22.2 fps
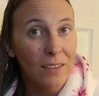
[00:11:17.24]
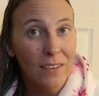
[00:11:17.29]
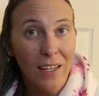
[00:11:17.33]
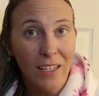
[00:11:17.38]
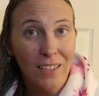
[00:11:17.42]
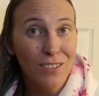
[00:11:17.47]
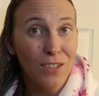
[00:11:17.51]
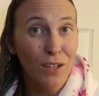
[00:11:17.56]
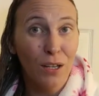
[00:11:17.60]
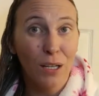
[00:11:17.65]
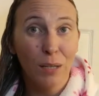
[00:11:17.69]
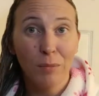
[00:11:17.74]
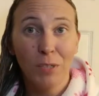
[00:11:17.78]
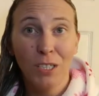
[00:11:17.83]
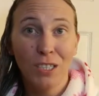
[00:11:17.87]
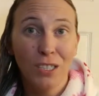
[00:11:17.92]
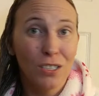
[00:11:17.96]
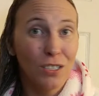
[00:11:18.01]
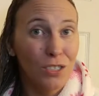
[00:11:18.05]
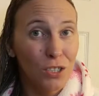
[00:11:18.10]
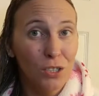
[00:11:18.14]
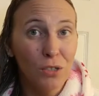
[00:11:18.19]
that's all I'm
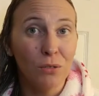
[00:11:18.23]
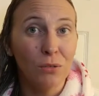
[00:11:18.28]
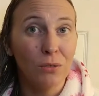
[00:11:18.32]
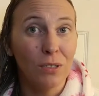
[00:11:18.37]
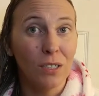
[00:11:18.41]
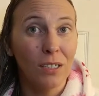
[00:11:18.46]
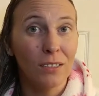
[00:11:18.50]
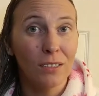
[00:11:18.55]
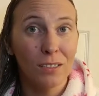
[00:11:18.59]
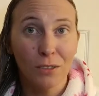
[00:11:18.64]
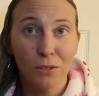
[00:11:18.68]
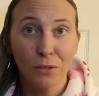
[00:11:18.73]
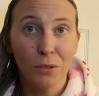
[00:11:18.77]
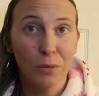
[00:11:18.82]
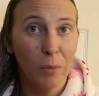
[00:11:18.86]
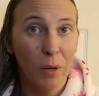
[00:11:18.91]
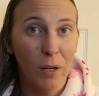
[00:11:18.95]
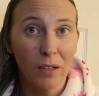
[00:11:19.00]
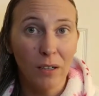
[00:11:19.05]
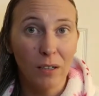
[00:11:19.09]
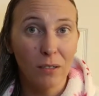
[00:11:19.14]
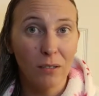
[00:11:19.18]
gonna do until
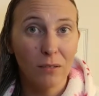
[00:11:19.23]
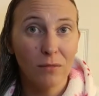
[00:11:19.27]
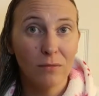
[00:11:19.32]
tomorrow.